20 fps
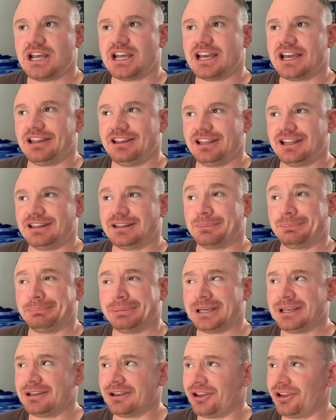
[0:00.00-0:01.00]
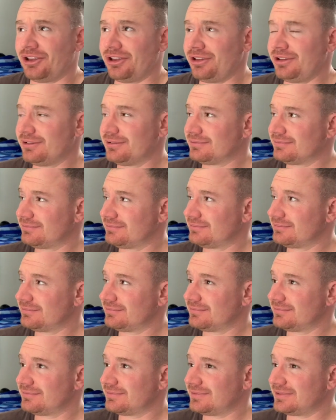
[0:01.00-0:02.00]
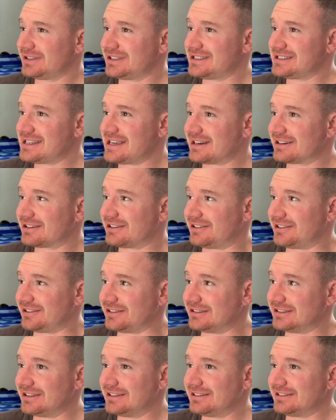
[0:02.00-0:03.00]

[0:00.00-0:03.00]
And then the pill, what is that called?